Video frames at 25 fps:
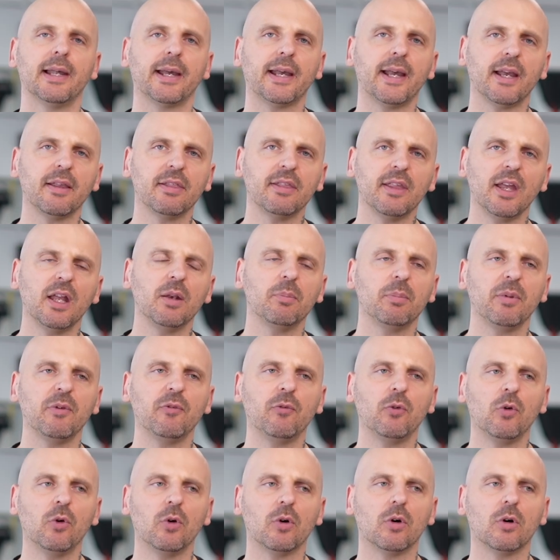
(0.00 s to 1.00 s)
Like I said
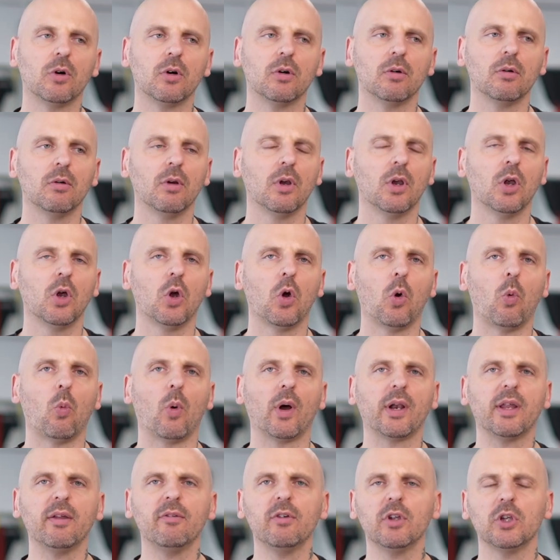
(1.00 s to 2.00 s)
before,
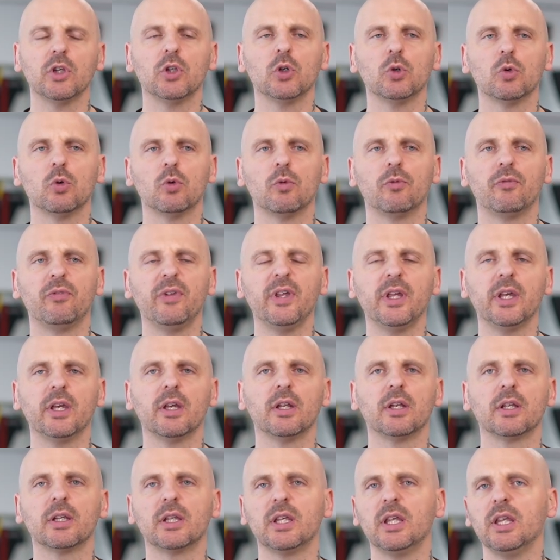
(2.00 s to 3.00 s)
whatever you
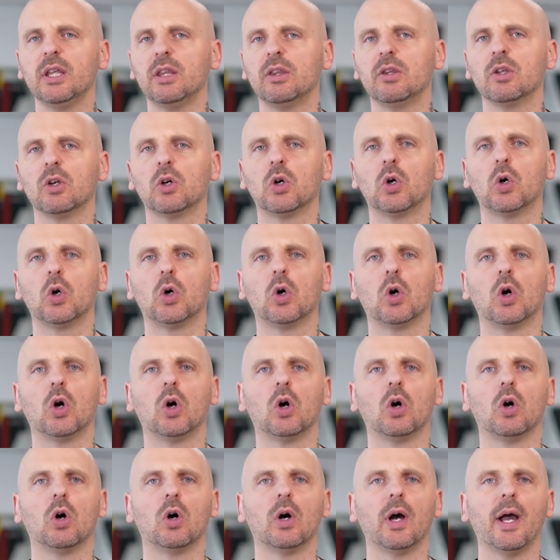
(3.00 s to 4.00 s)
vegan, keto,
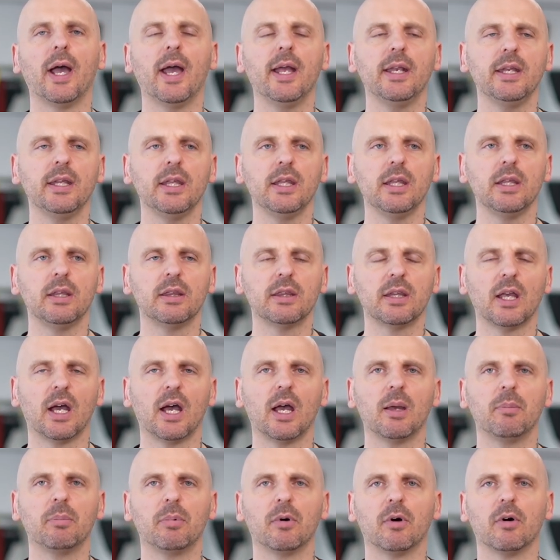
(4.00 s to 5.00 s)
or any
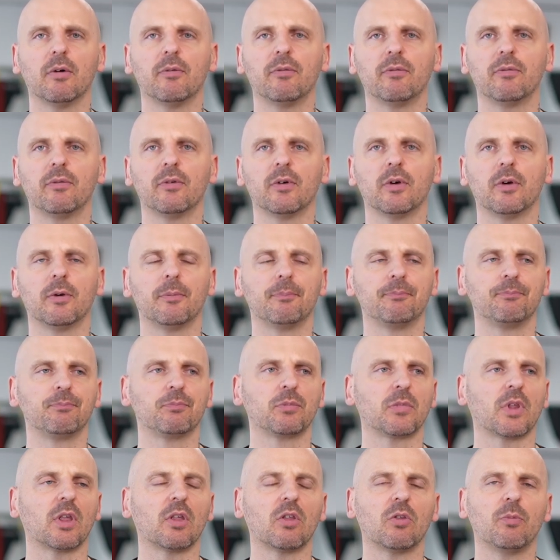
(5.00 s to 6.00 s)
type of
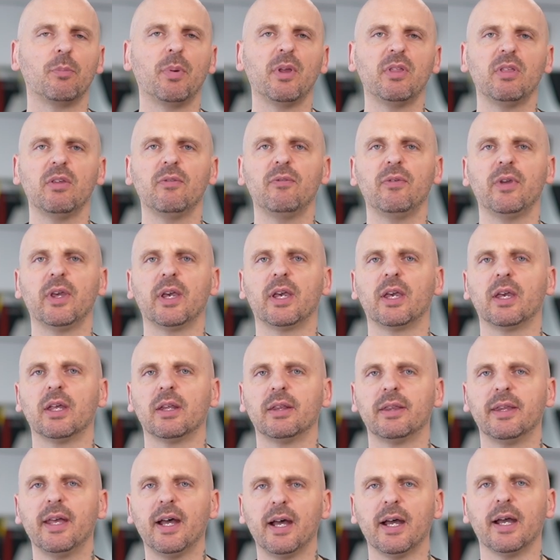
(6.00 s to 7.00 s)
specific
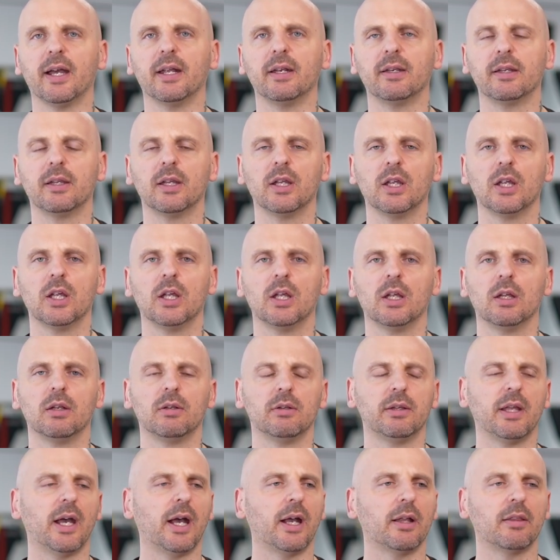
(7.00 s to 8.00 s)
diet
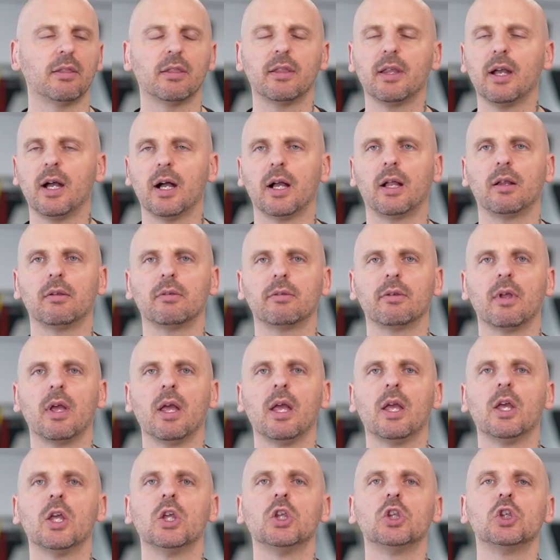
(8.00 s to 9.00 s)
styles,
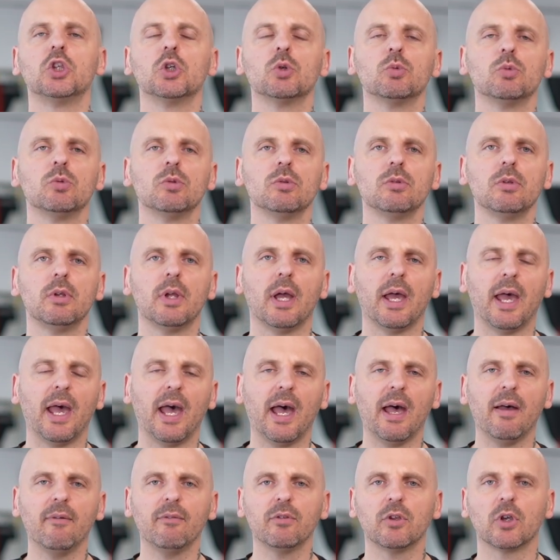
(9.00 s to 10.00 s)
you will
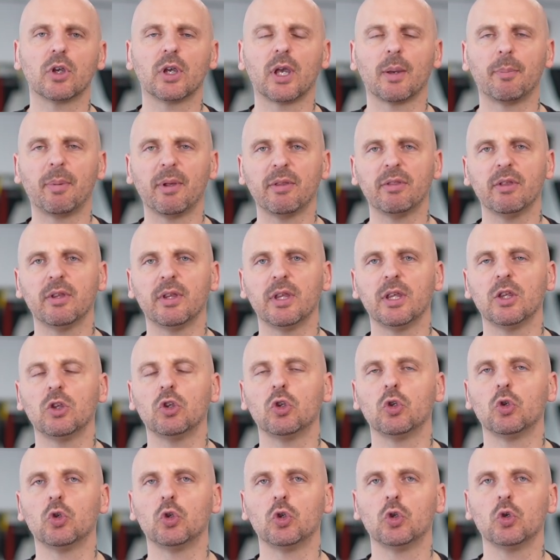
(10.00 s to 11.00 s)
have the capacity
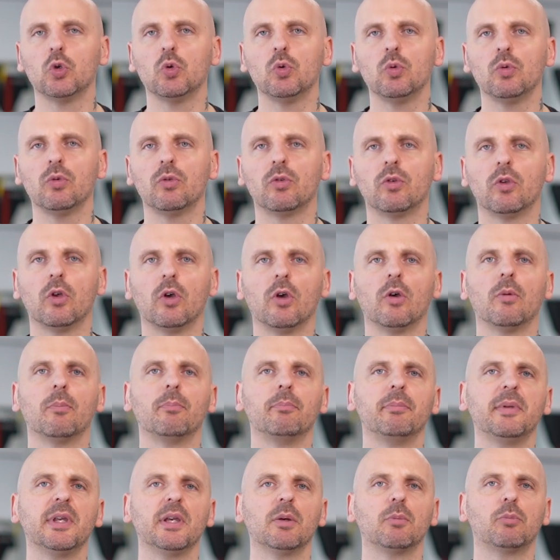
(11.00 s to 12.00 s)
to use the
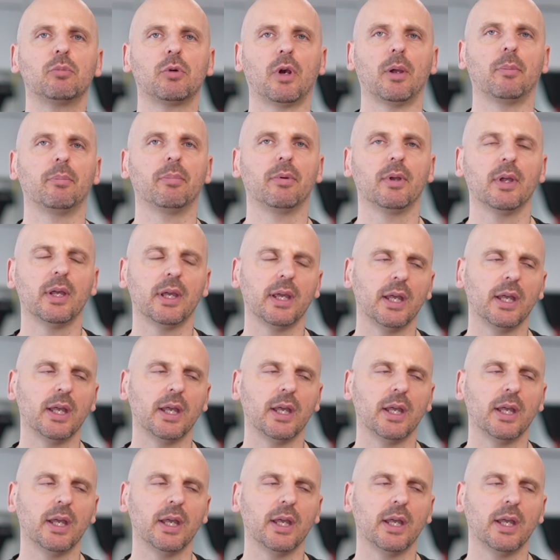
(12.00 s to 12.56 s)
meal prep.